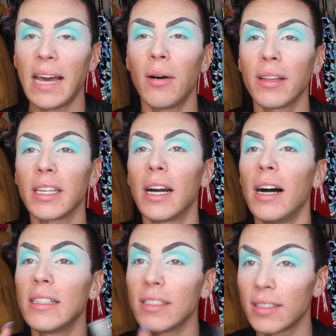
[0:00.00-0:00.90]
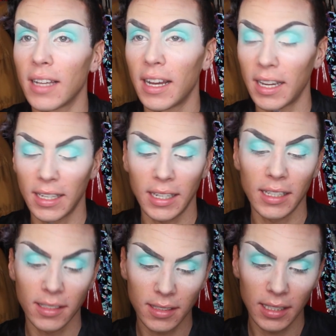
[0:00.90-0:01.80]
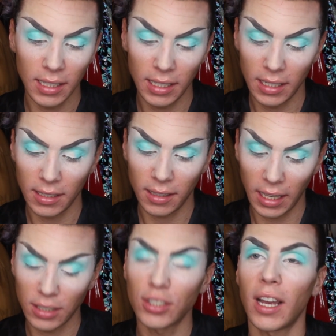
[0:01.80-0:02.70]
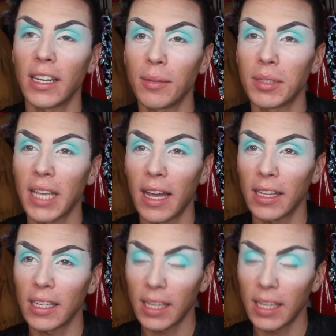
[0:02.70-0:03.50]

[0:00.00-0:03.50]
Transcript: now on the other side is the like shiny metallic